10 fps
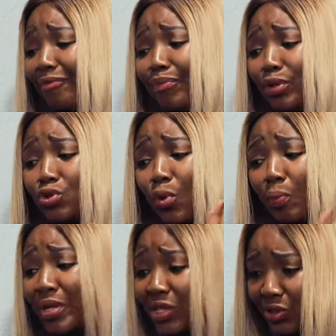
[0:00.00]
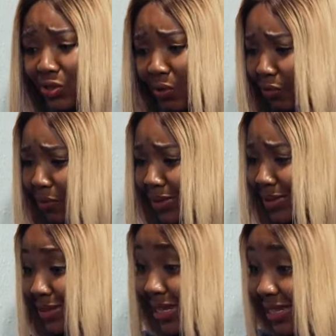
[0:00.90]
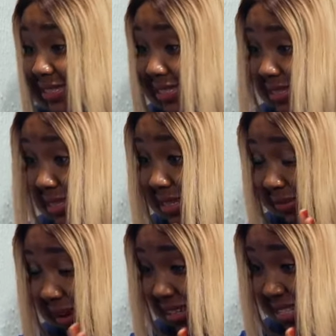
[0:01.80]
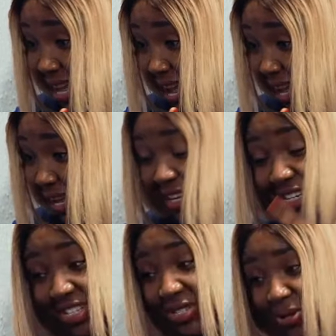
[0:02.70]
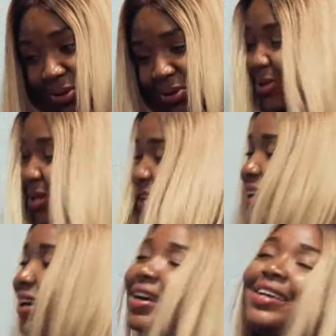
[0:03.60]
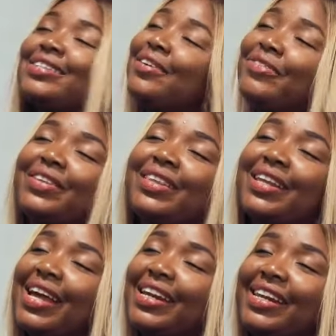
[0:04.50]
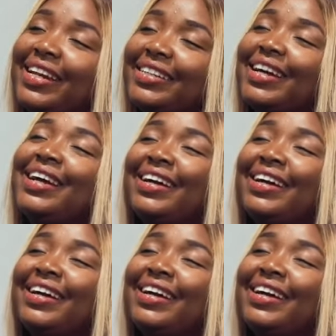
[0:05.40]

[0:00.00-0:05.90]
I've been so pissed off, but this right here, this news is everything I needed.